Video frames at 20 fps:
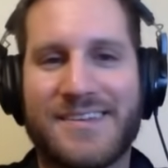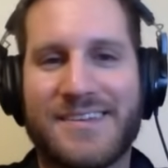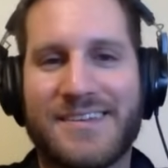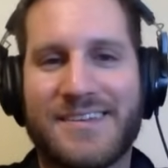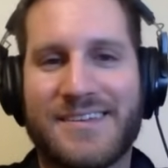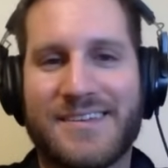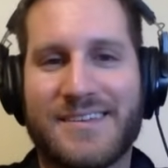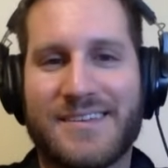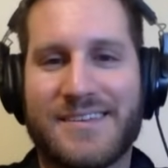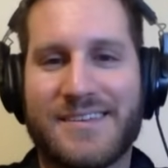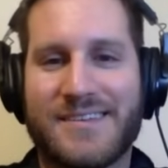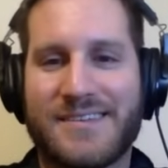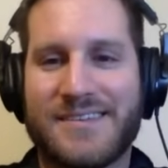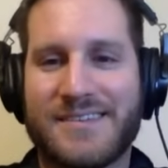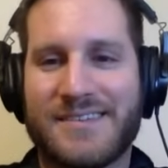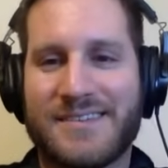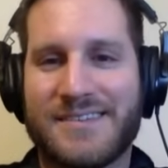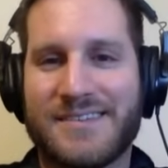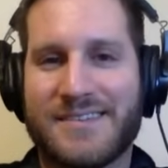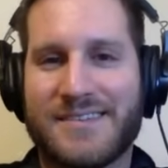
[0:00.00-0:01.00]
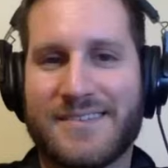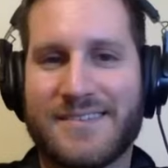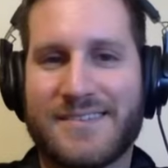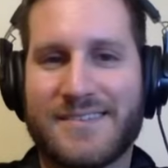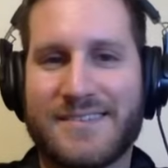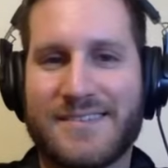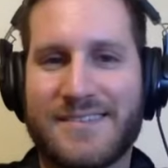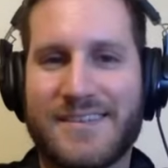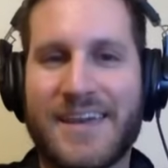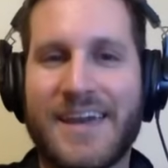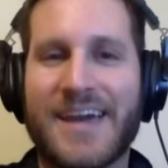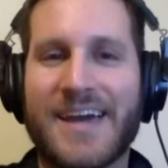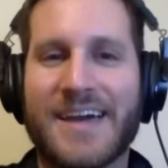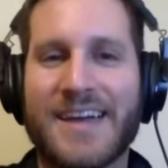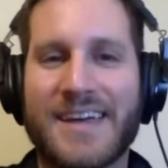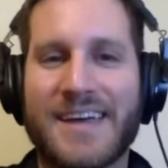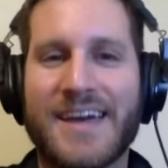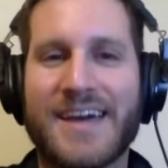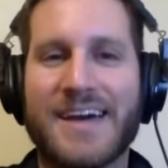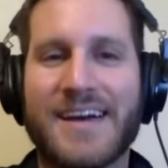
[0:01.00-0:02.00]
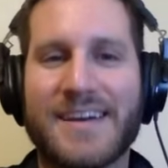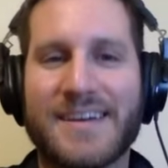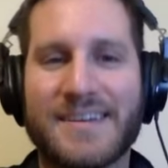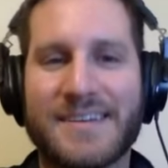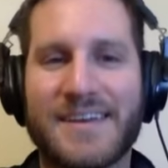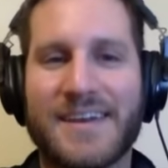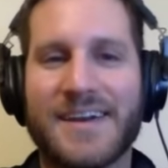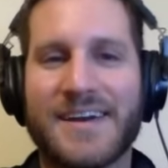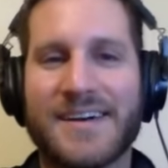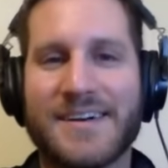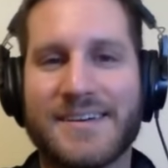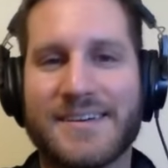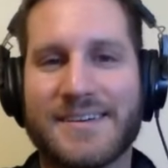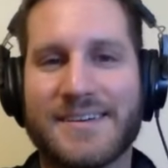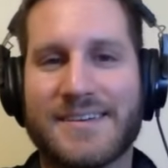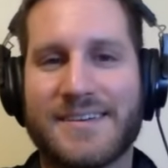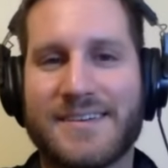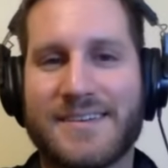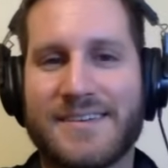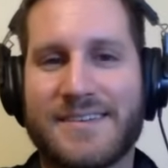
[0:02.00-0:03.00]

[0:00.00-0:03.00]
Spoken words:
No words are spoken by the person on screen.